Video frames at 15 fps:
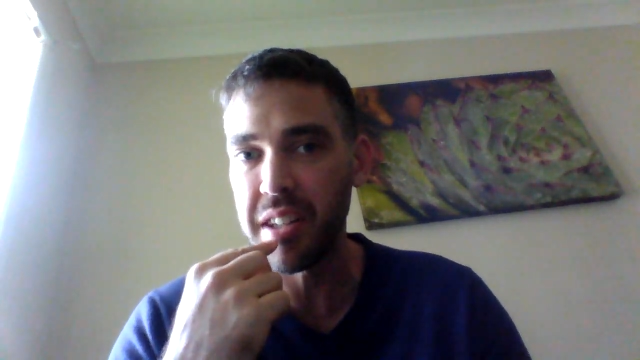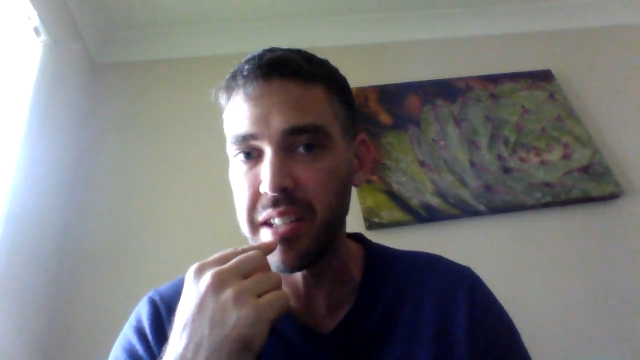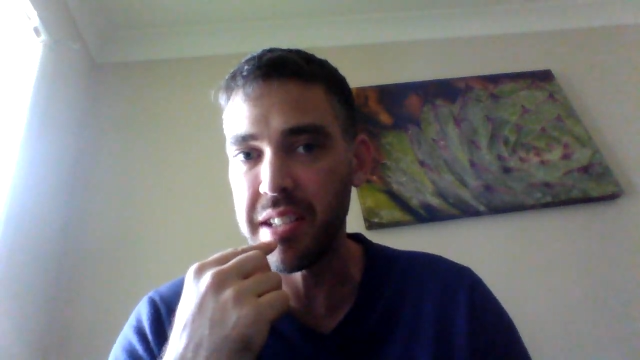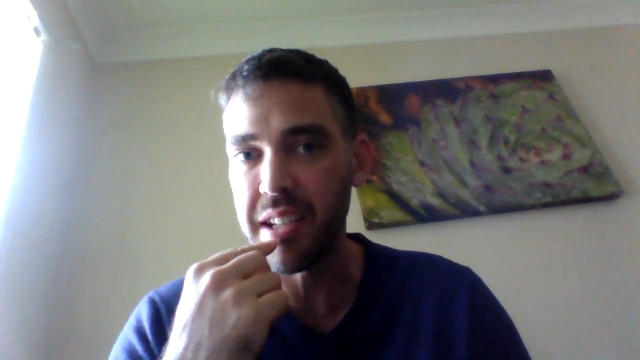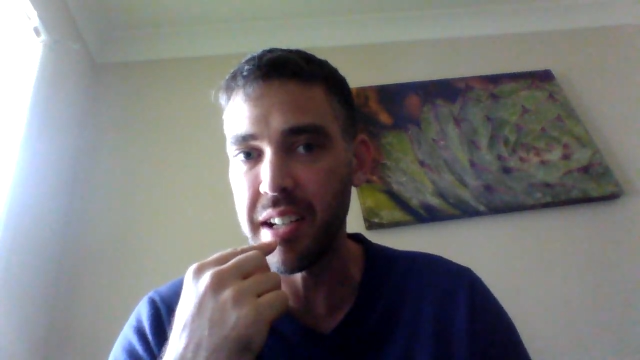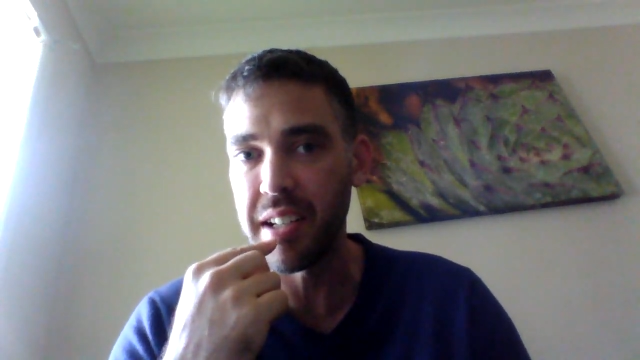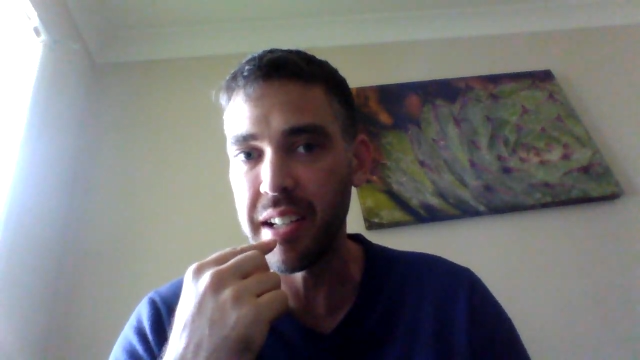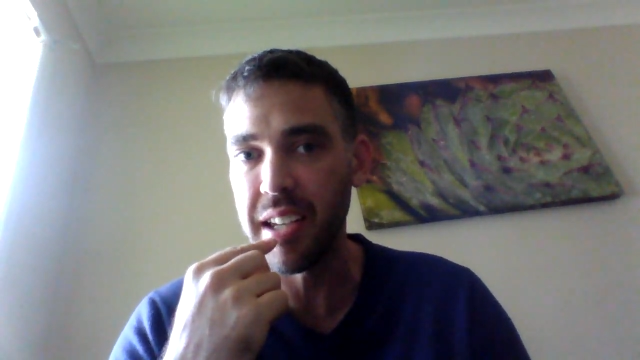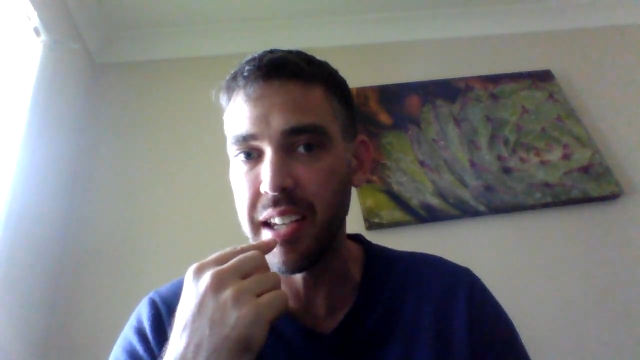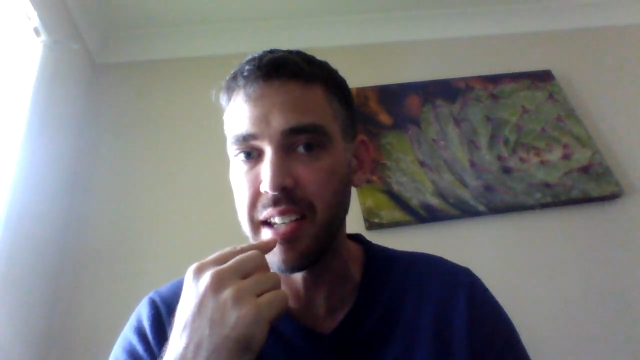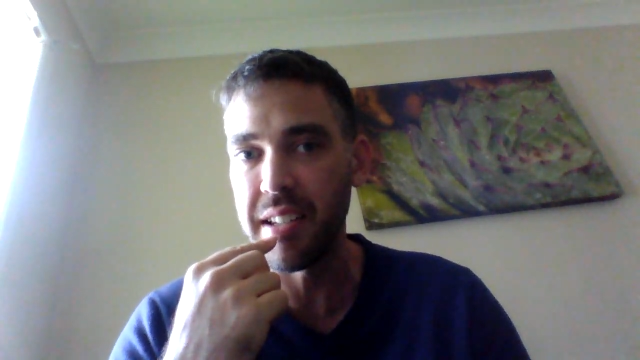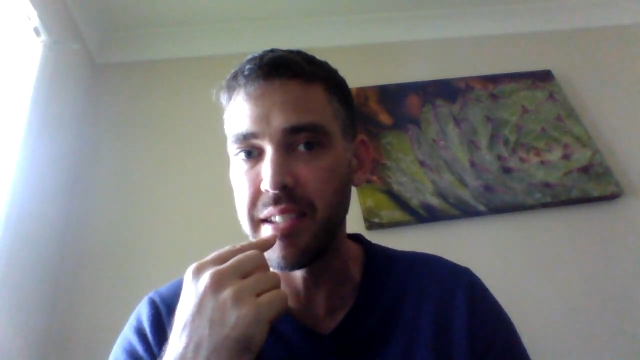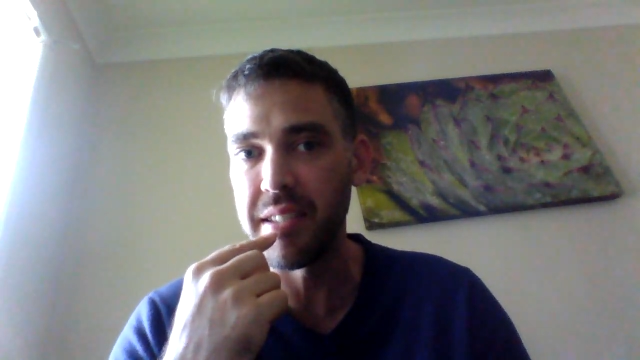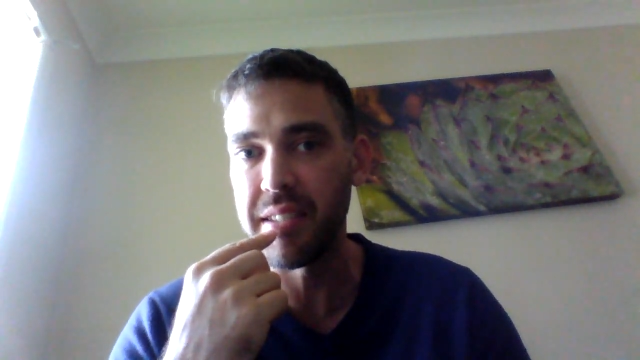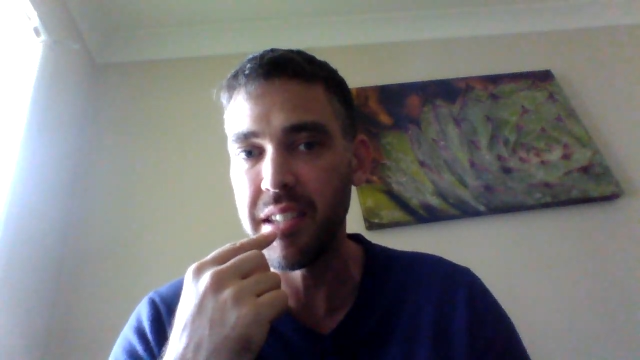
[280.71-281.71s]
of the tongue
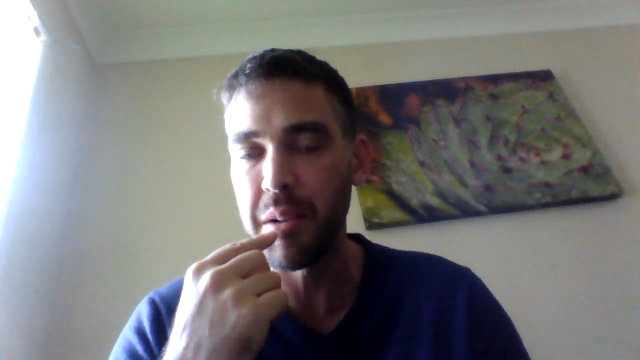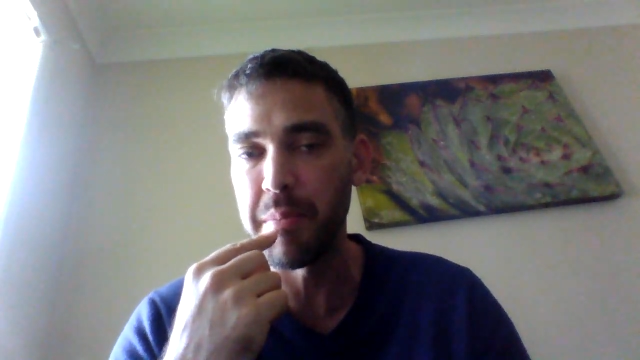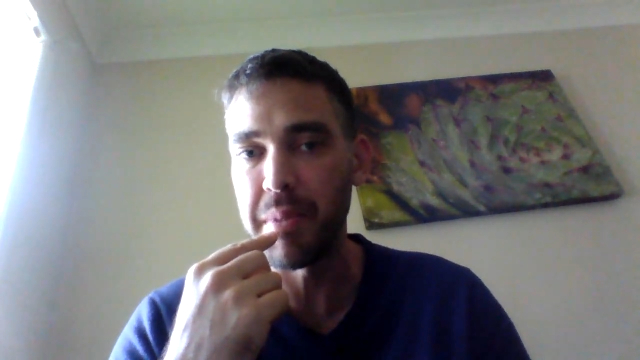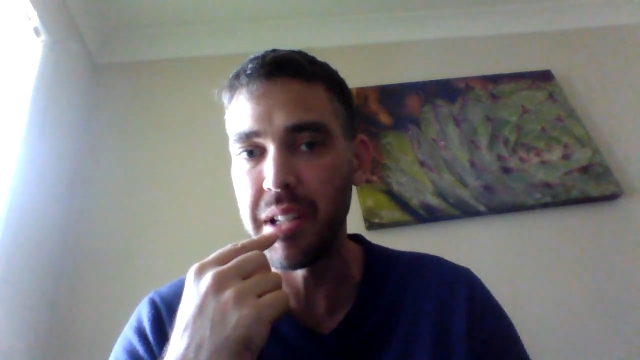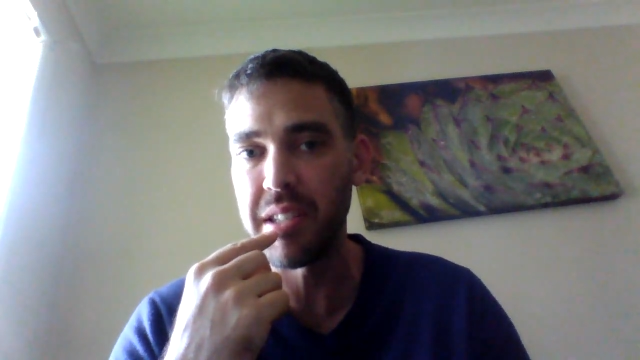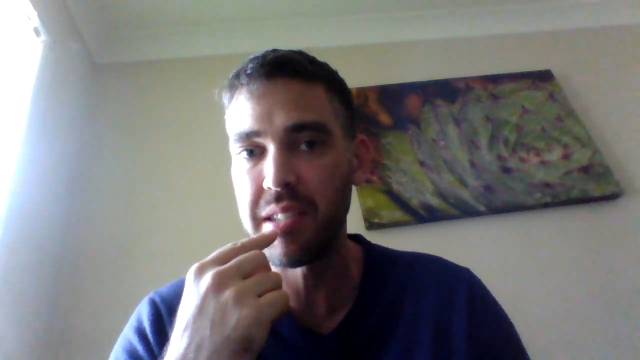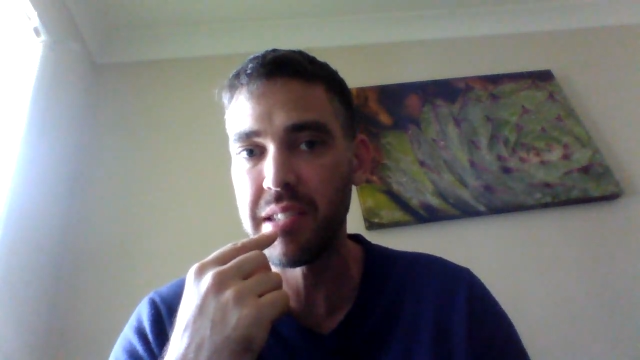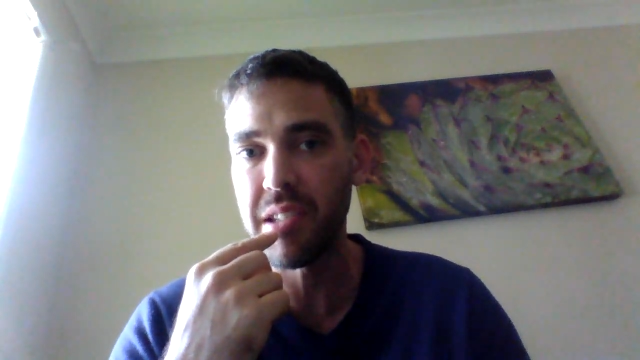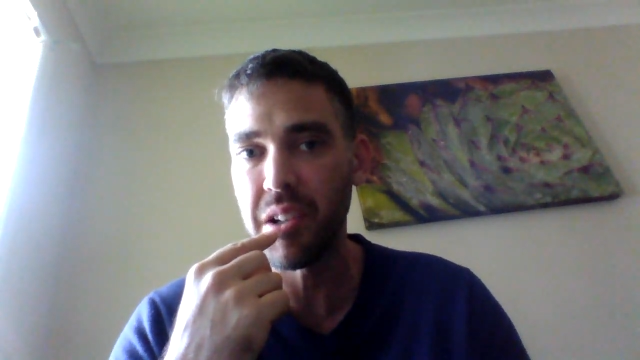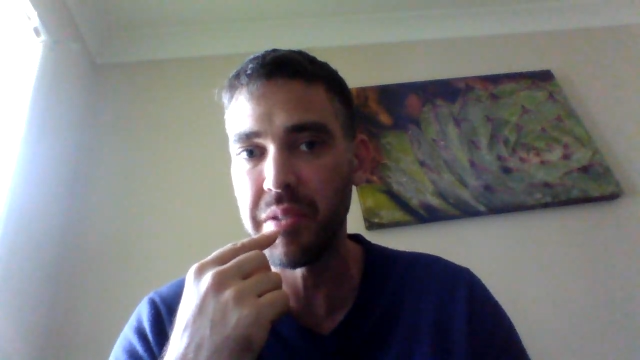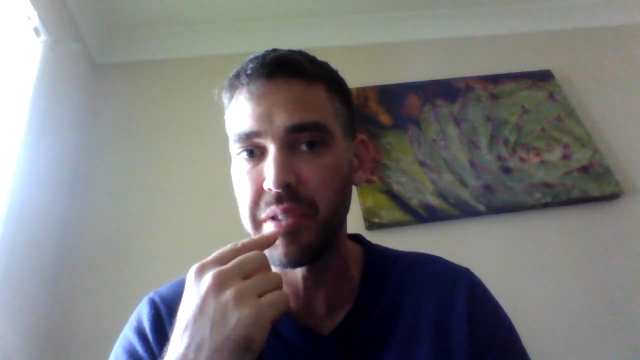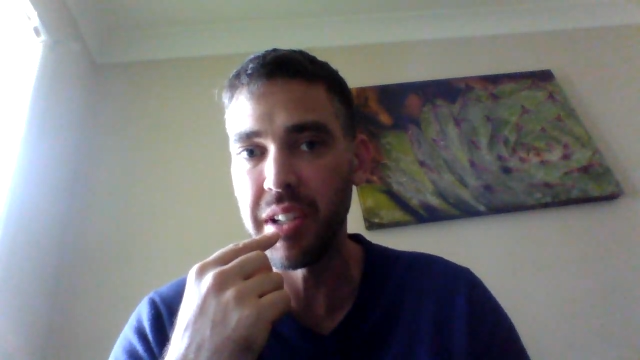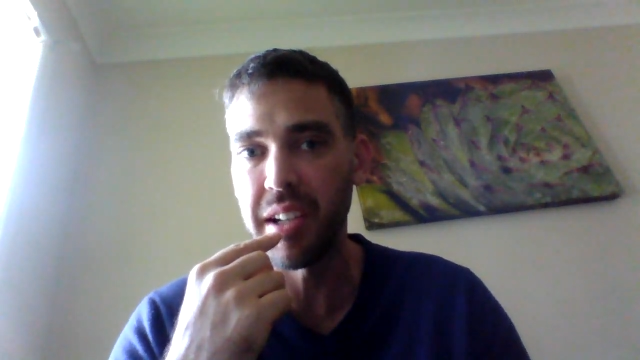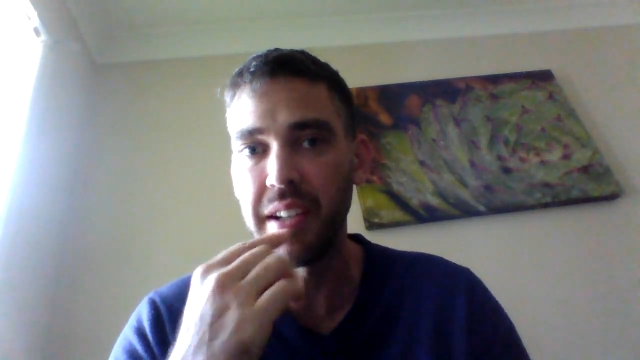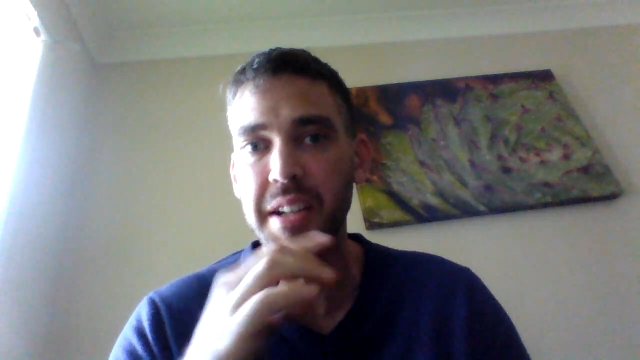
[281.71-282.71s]
is a bit
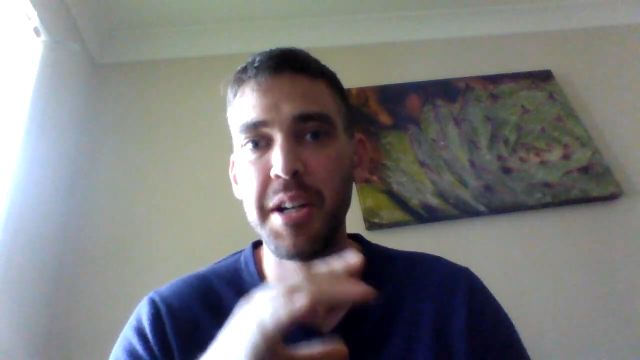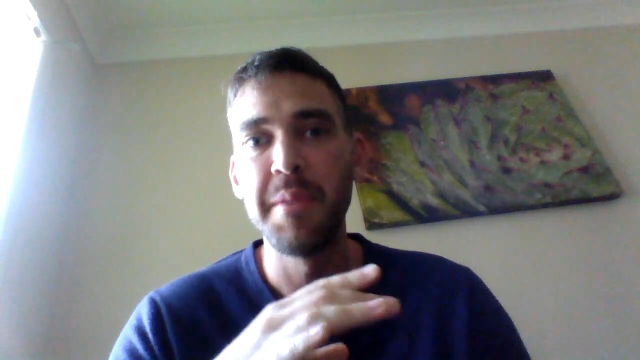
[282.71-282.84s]
softer.